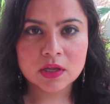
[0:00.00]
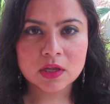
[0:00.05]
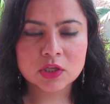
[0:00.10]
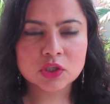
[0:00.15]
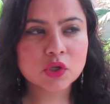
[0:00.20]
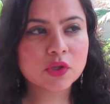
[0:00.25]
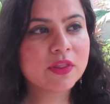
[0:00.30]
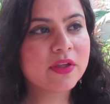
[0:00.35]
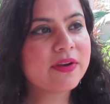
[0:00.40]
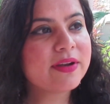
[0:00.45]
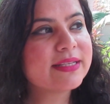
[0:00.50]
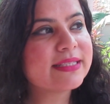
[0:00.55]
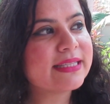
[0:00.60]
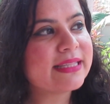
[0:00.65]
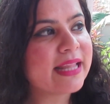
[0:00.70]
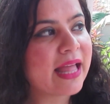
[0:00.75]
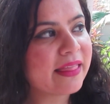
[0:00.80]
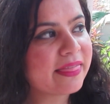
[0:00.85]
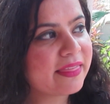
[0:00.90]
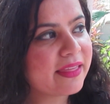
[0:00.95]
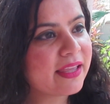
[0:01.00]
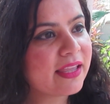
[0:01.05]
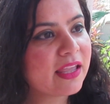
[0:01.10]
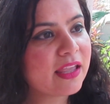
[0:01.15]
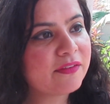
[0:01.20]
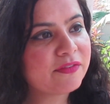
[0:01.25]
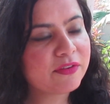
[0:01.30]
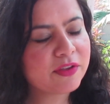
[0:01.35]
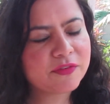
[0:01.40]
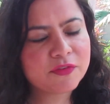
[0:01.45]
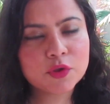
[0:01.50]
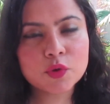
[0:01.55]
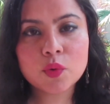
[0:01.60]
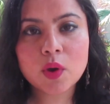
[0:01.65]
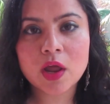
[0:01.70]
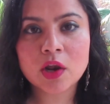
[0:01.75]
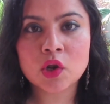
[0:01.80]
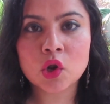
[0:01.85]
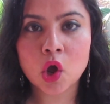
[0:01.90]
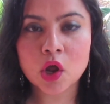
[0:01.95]
So there is nothing, if, if you
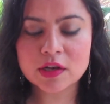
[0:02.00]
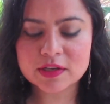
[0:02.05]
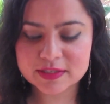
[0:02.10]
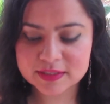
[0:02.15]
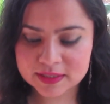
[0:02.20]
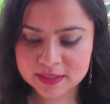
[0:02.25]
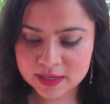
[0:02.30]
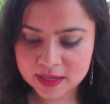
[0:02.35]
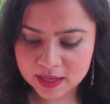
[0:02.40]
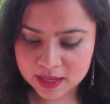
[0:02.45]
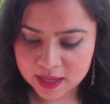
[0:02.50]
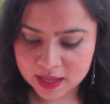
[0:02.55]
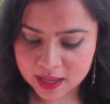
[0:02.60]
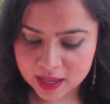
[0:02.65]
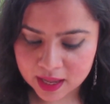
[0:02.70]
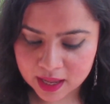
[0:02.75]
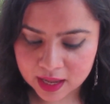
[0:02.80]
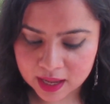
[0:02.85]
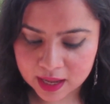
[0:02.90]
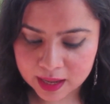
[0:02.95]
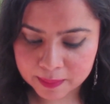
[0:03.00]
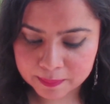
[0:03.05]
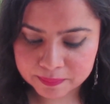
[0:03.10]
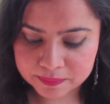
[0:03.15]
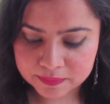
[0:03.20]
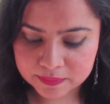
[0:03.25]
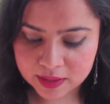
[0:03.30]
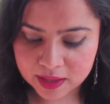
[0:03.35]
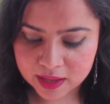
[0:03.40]
are not... Um,